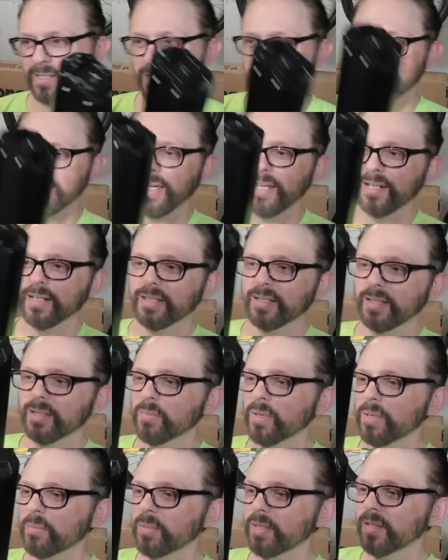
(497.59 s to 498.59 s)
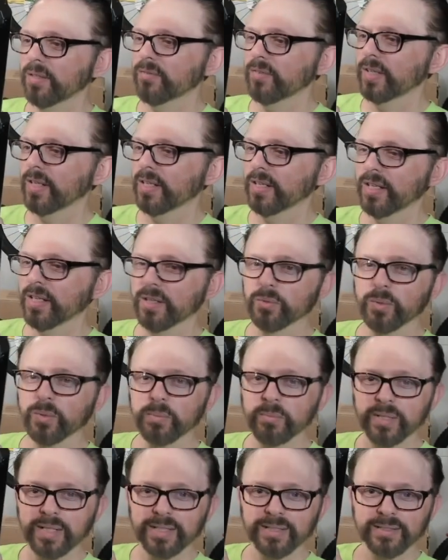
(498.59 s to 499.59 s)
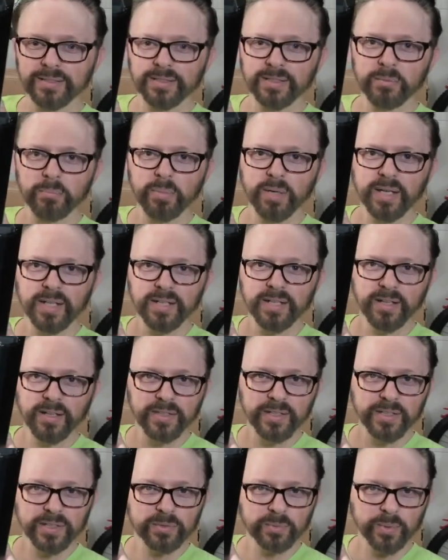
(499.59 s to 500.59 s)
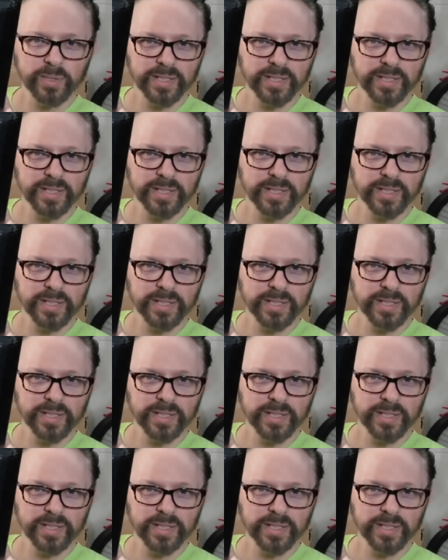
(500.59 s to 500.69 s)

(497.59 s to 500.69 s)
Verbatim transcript: technically maybe even another one because the button on this one,